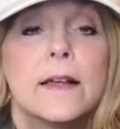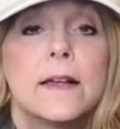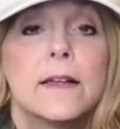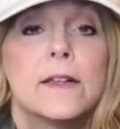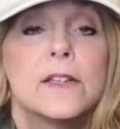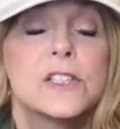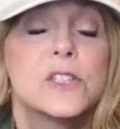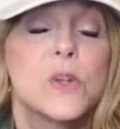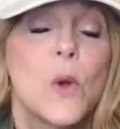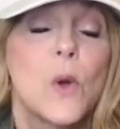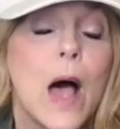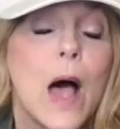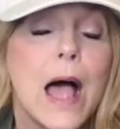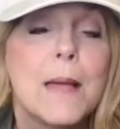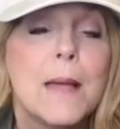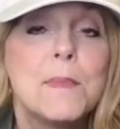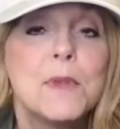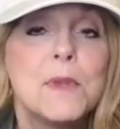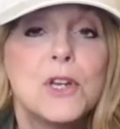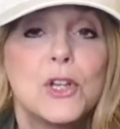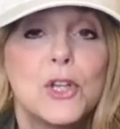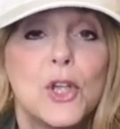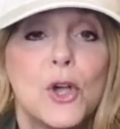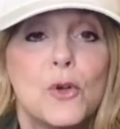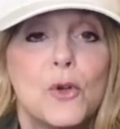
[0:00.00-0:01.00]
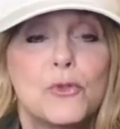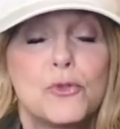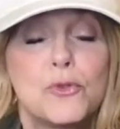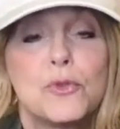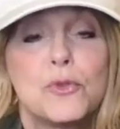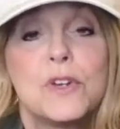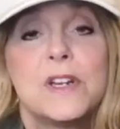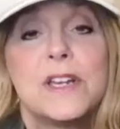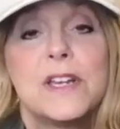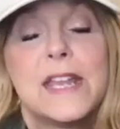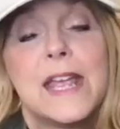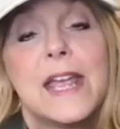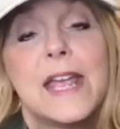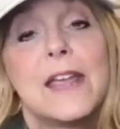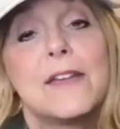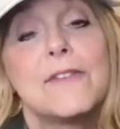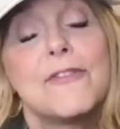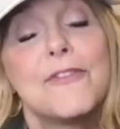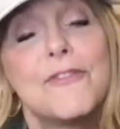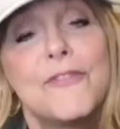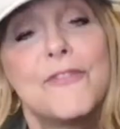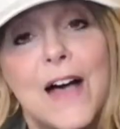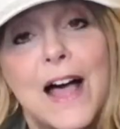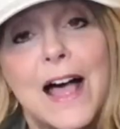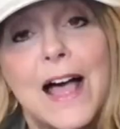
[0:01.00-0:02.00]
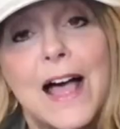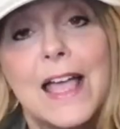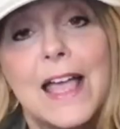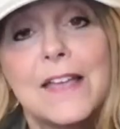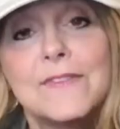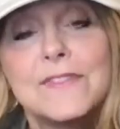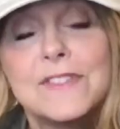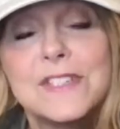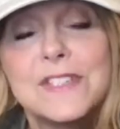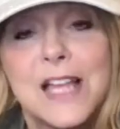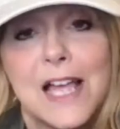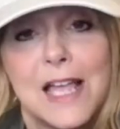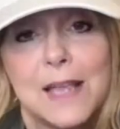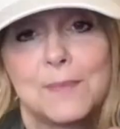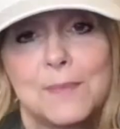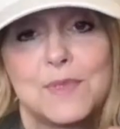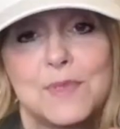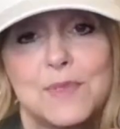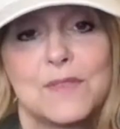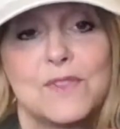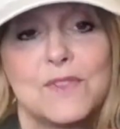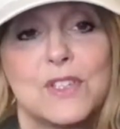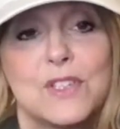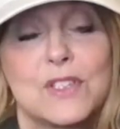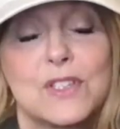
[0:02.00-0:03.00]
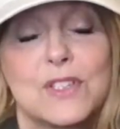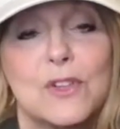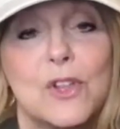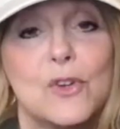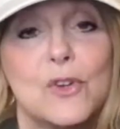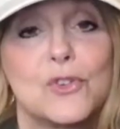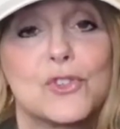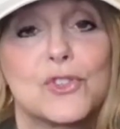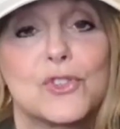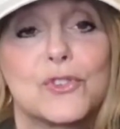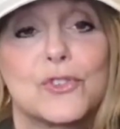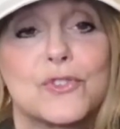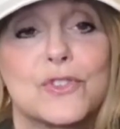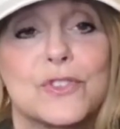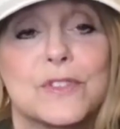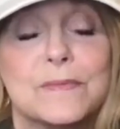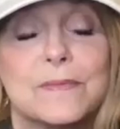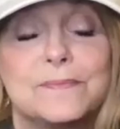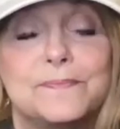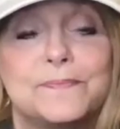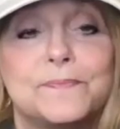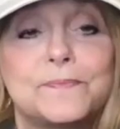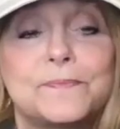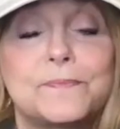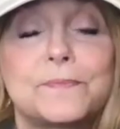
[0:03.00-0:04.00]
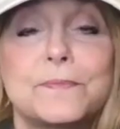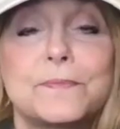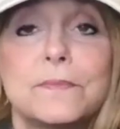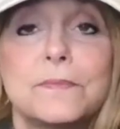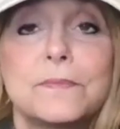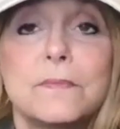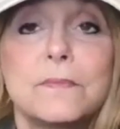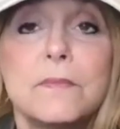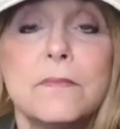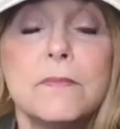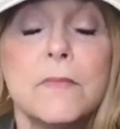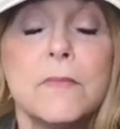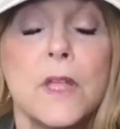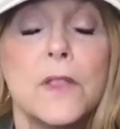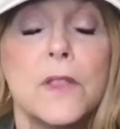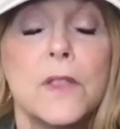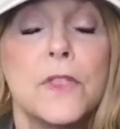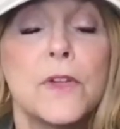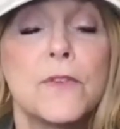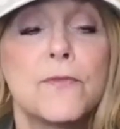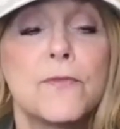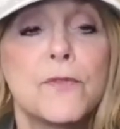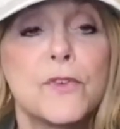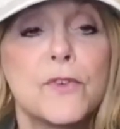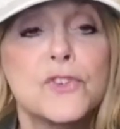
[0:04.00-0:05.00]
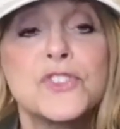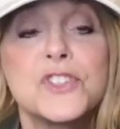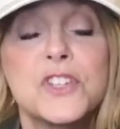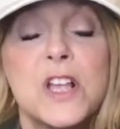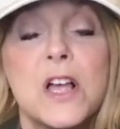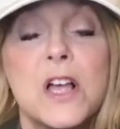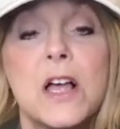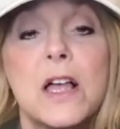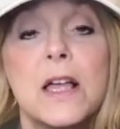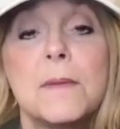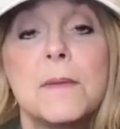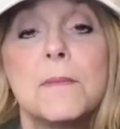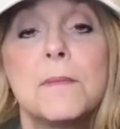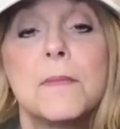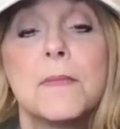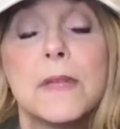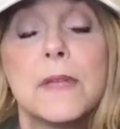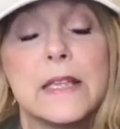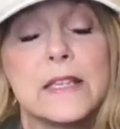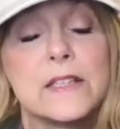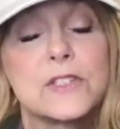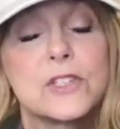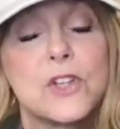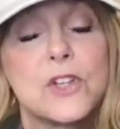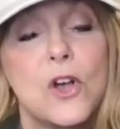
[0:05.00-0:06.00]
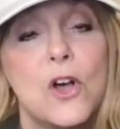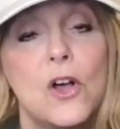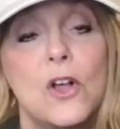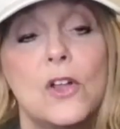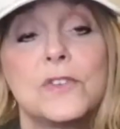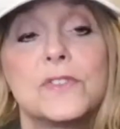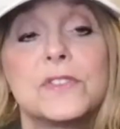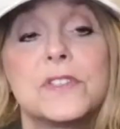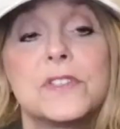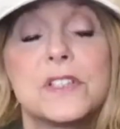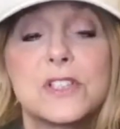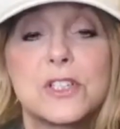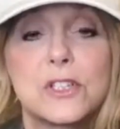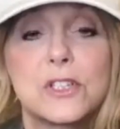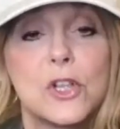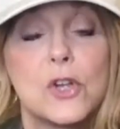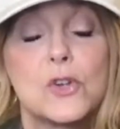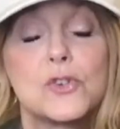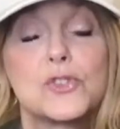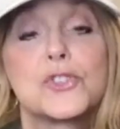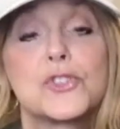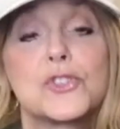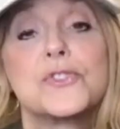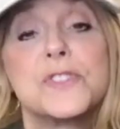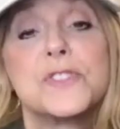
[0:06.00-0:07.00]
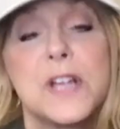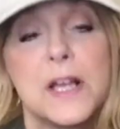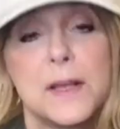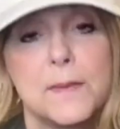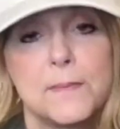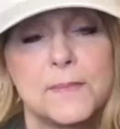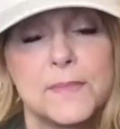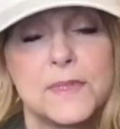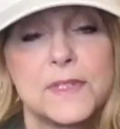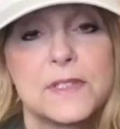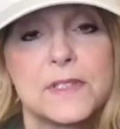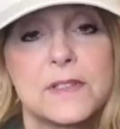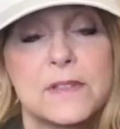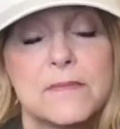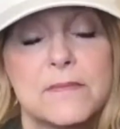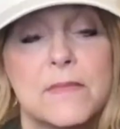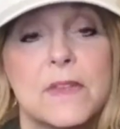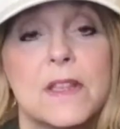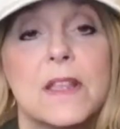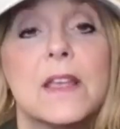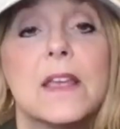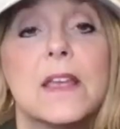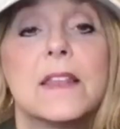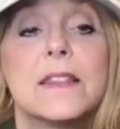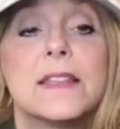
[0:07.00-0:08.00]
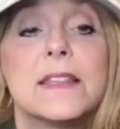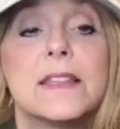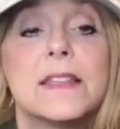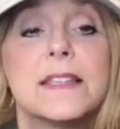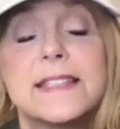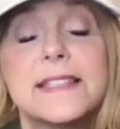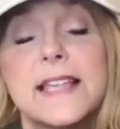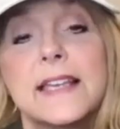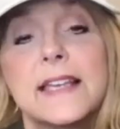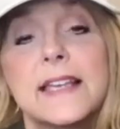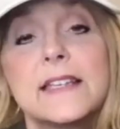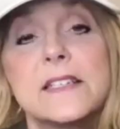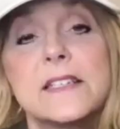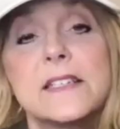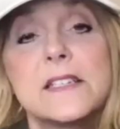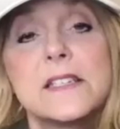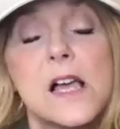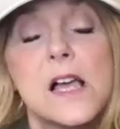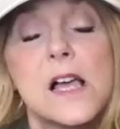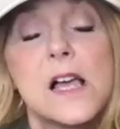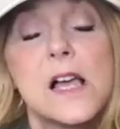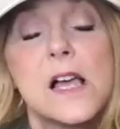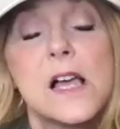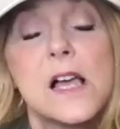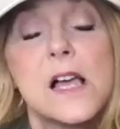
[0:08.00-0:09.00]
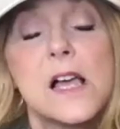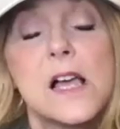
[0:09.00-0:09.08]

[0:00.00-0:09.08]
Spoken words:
So I'm going to go through today 5 types of disclosures. The first kind is called disclosure dumps. The second kind